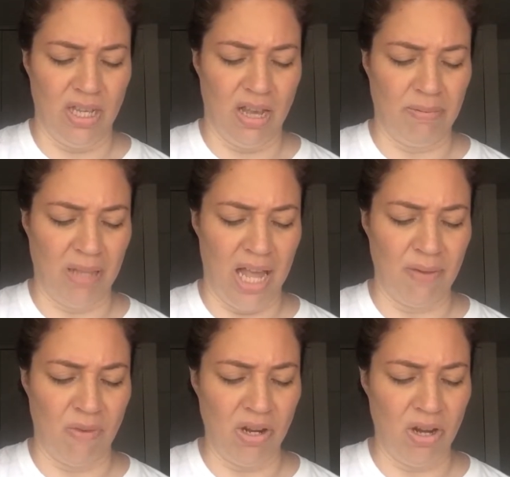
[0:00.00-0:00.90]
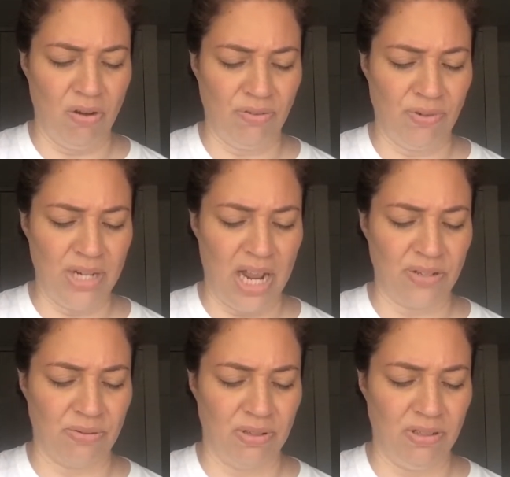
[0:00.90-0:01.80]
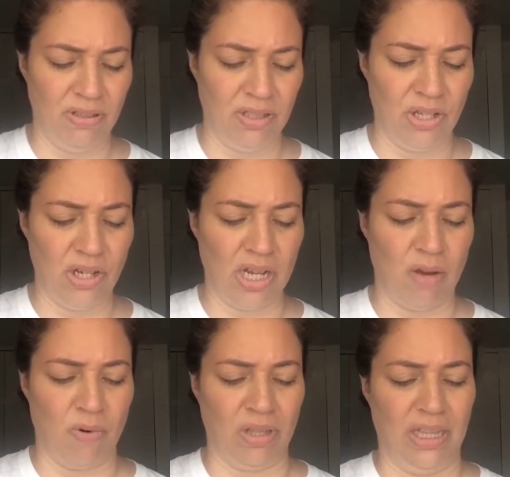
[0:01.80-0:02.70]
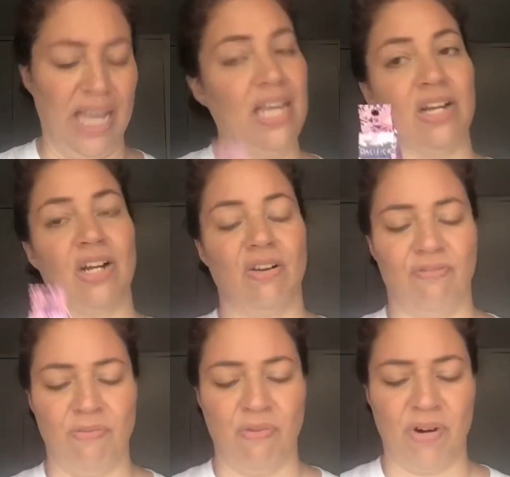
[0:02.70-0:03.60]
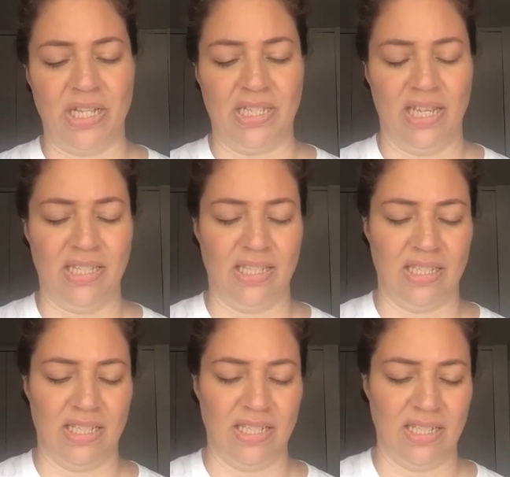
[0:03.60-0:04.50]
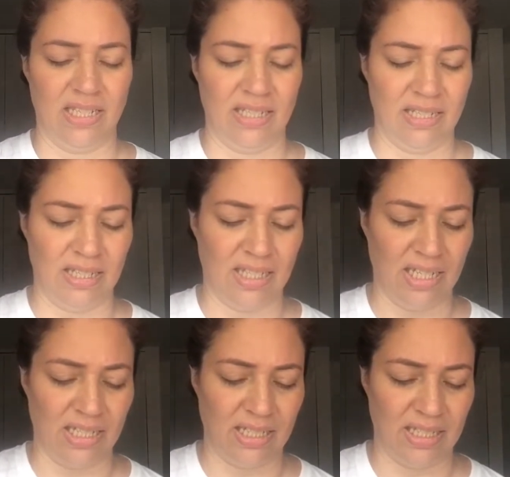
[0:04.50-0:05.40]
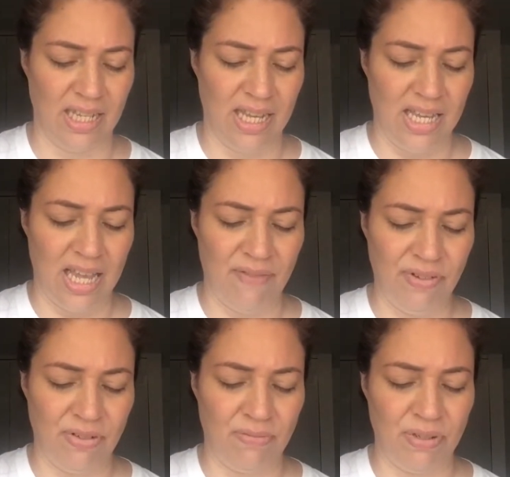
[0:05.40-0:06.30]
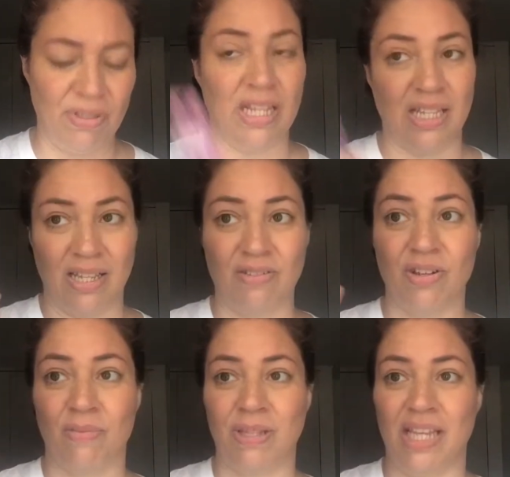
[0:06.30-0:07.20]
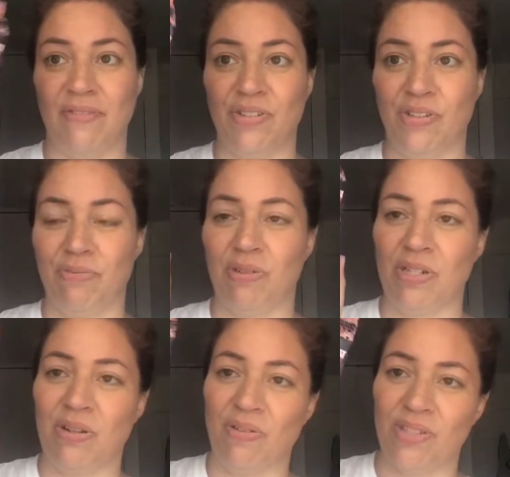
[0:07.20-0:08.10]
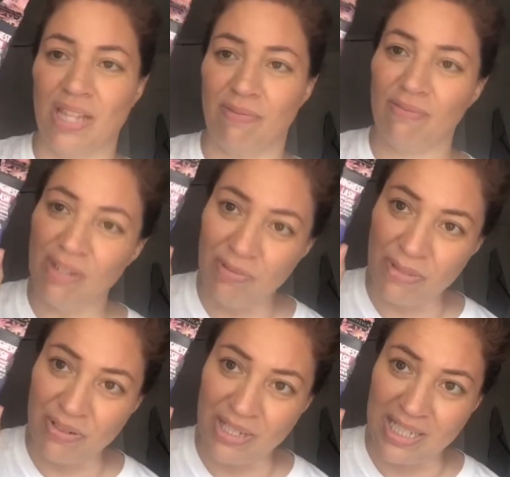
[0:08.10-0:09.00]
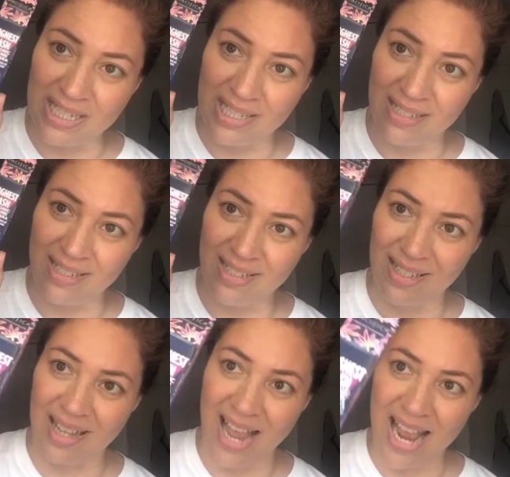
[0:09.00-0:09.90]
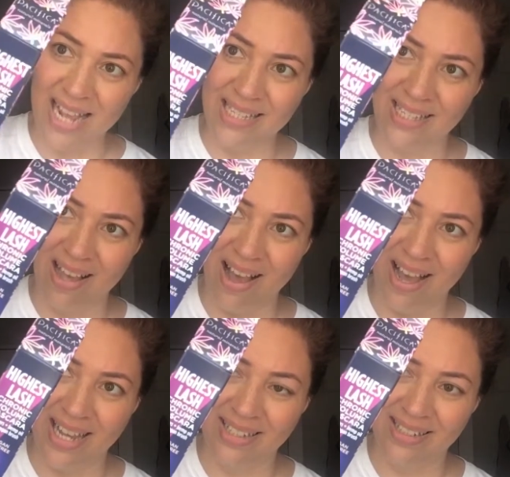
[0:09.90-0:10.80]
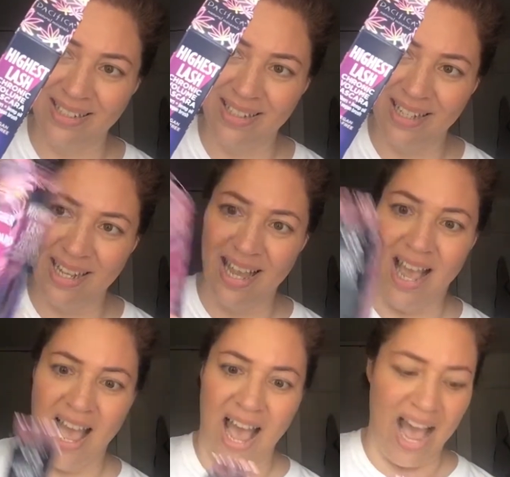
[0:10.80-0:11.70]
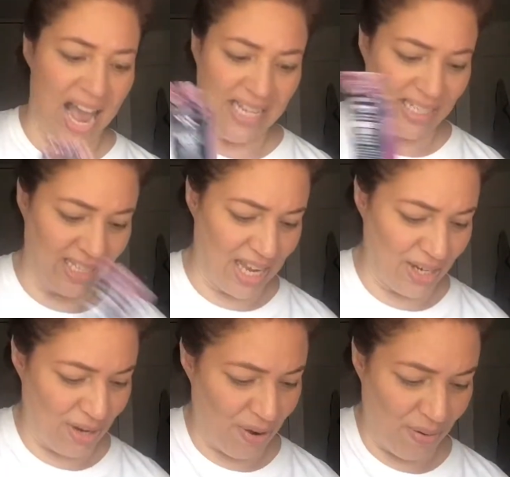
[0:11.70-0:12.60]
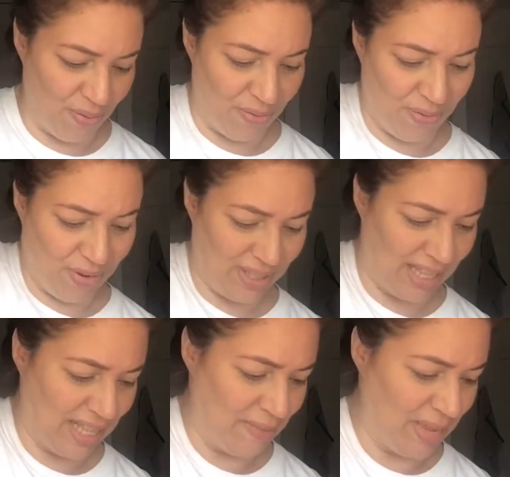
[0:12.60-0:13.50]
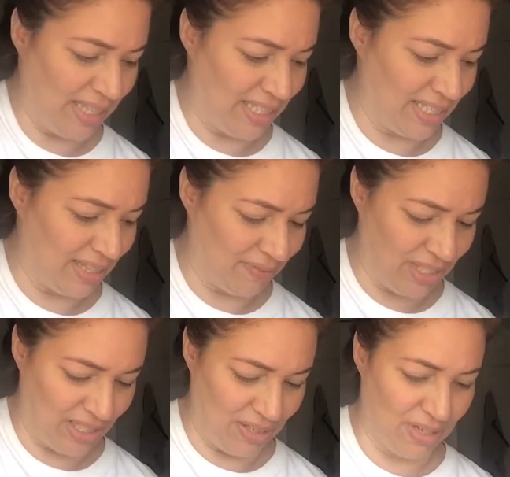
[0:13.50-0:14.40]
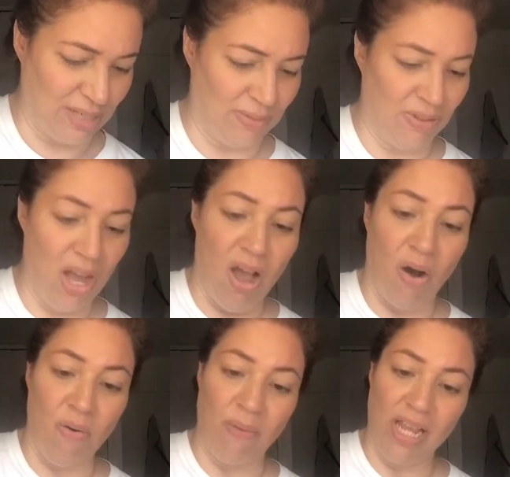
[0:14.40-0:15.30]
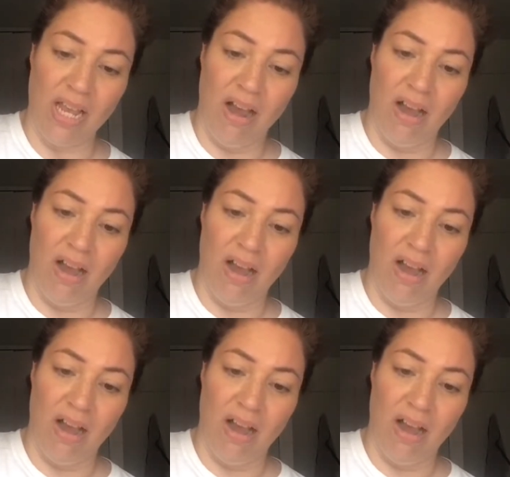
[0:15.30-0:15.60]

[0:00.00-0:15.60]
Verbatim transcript: Apply one coat for natural look or layer for more intensity. Nice. Every True Beauty, and we can talk about the Every True Beauty, knows that real beauty is inside. I did not know that they made this stuff. This is incredible. Oh, wait.